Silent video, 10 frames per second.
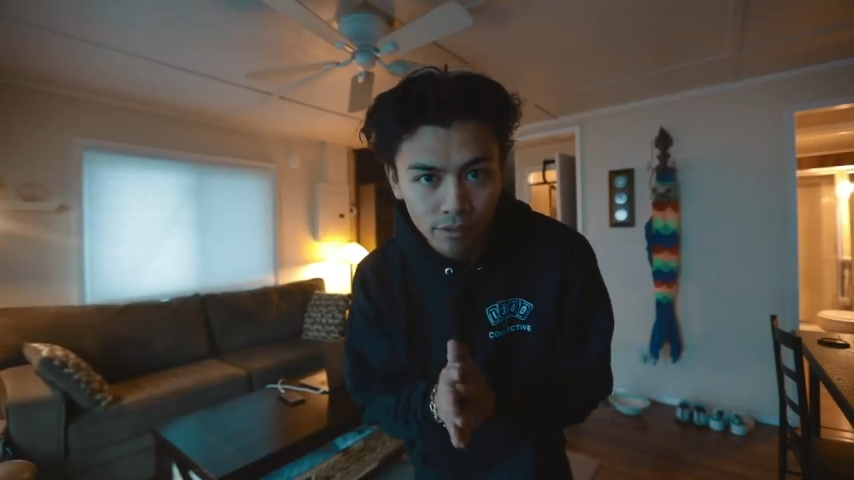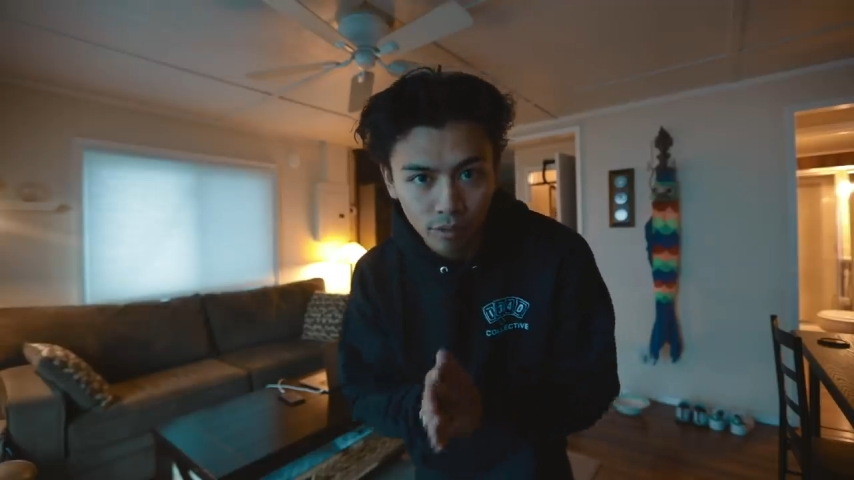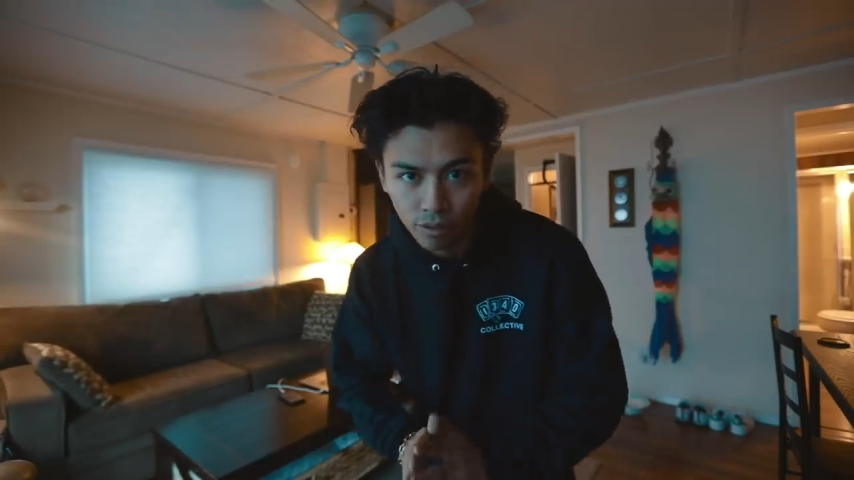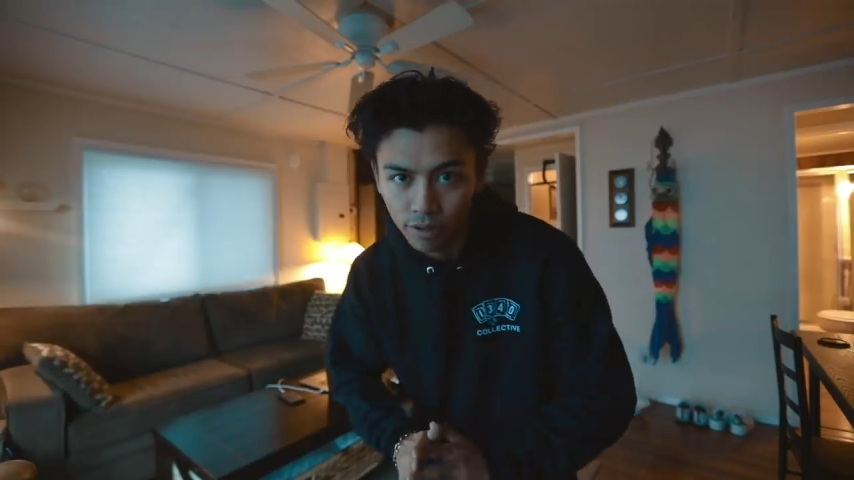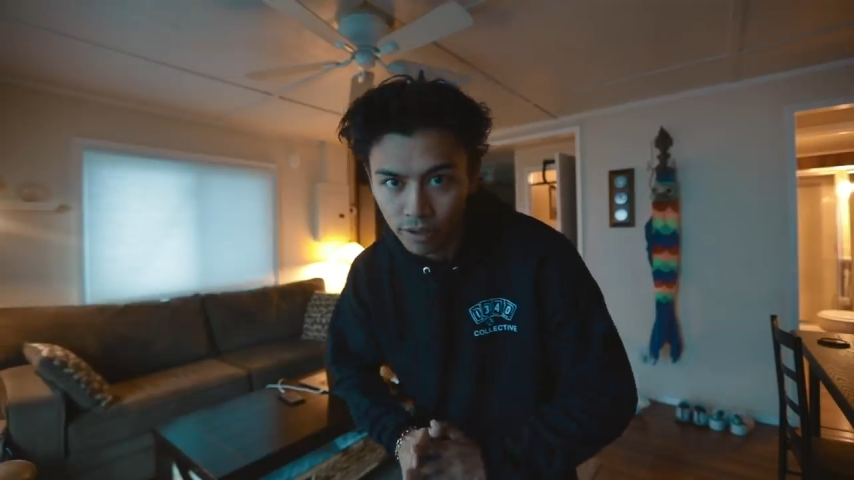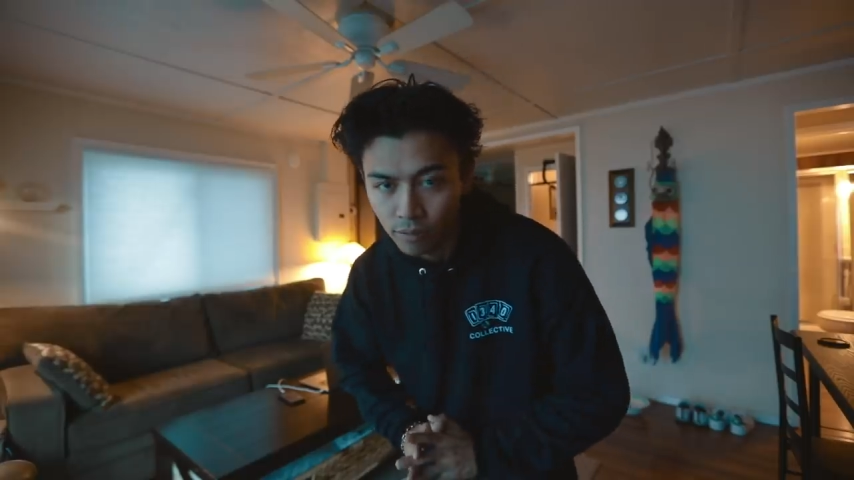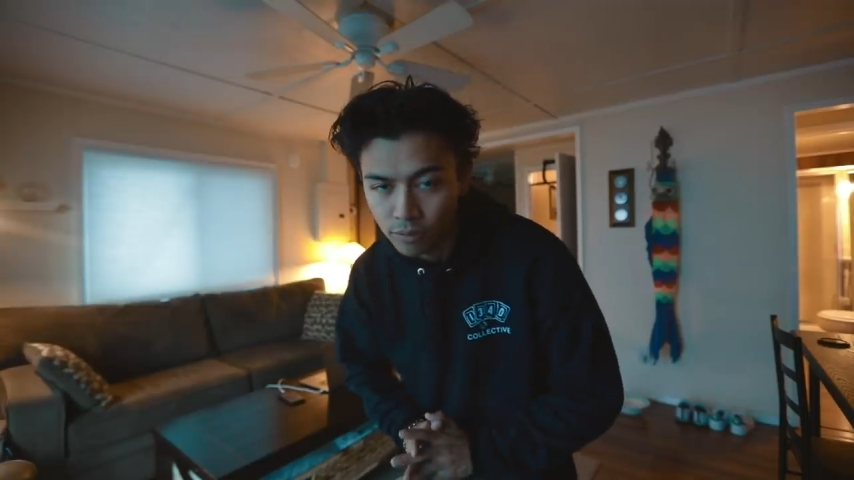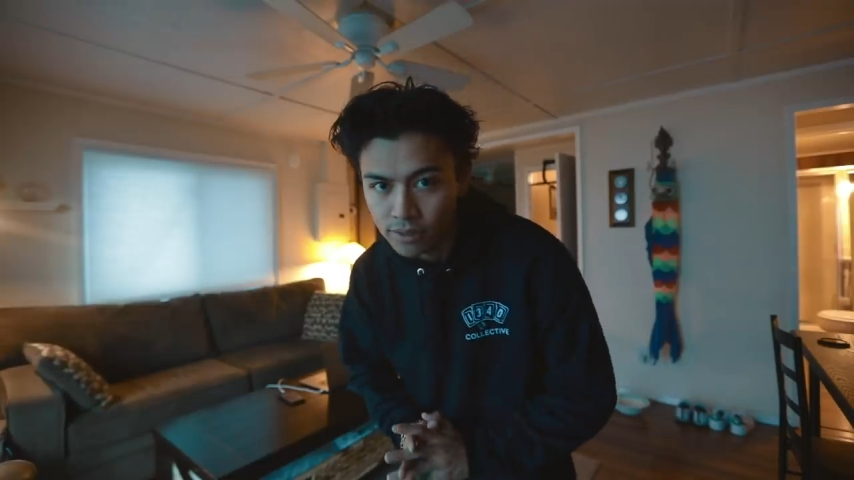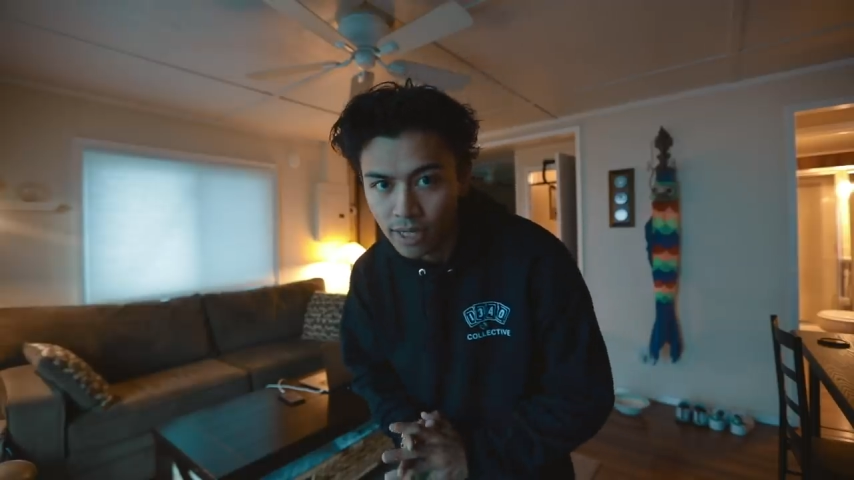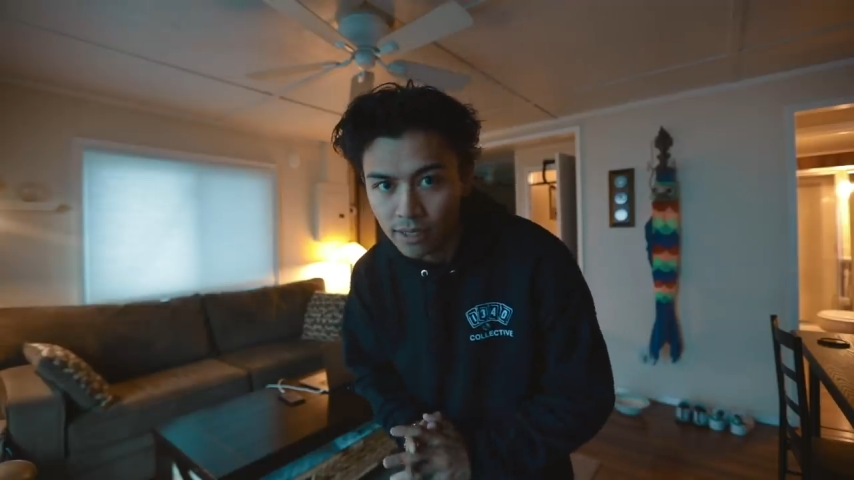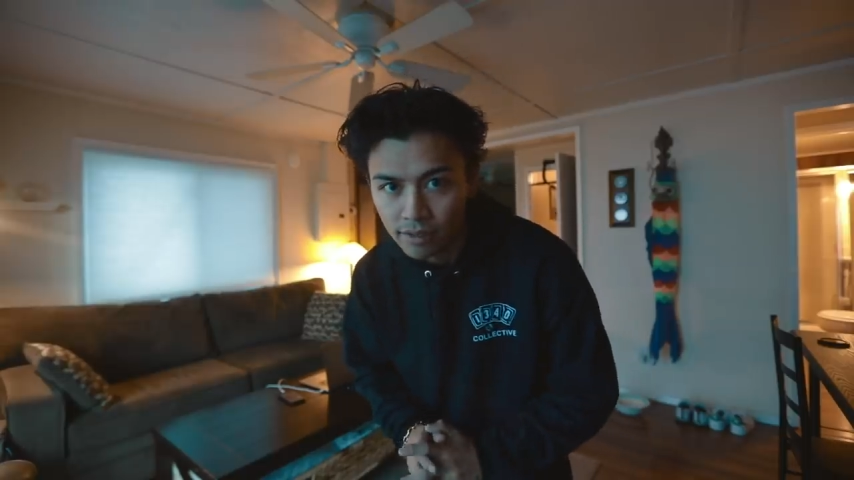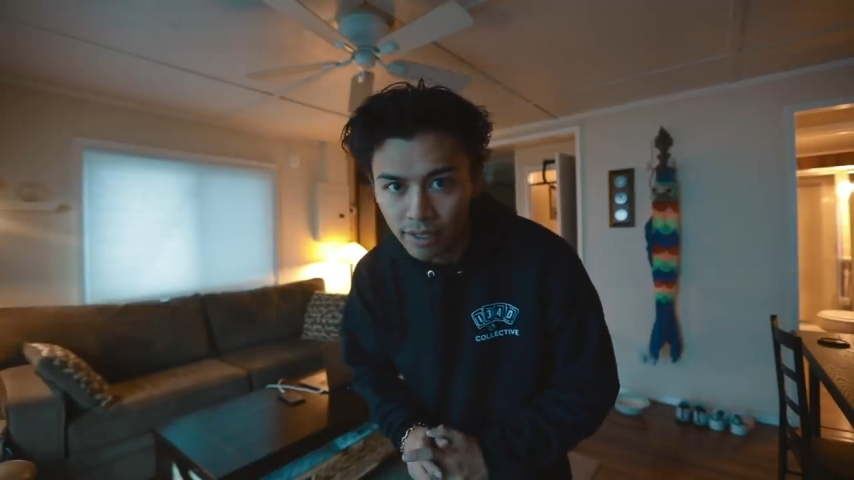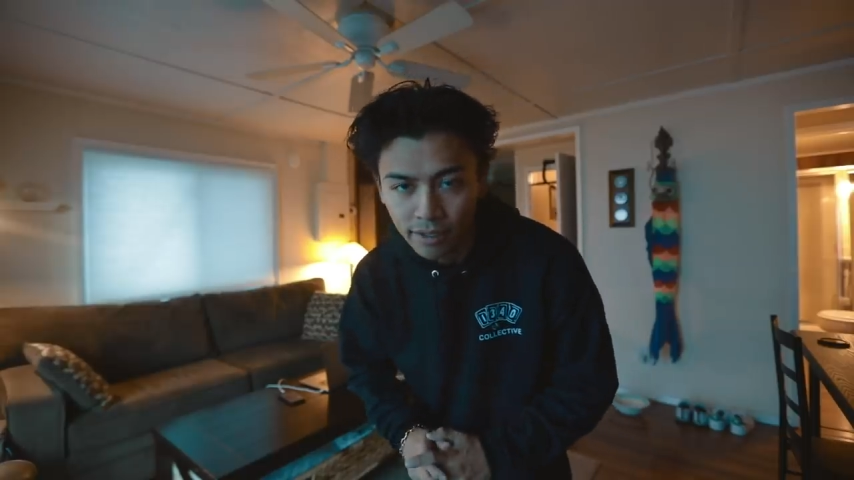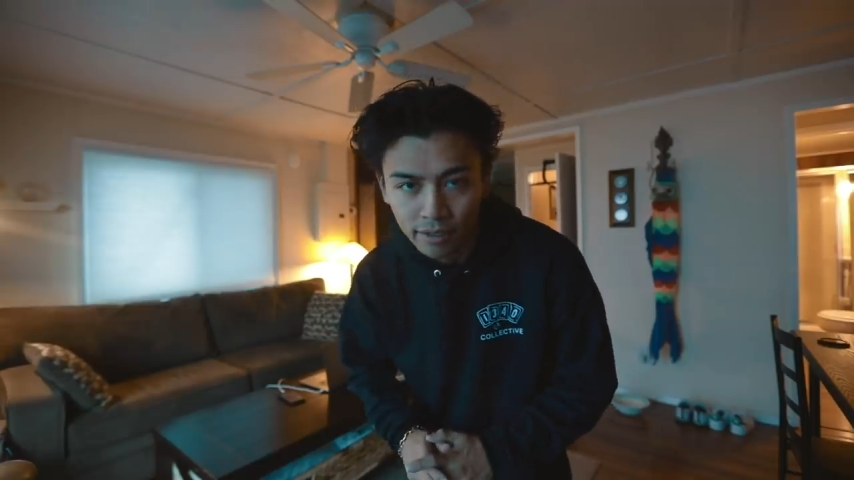to Oregon was not to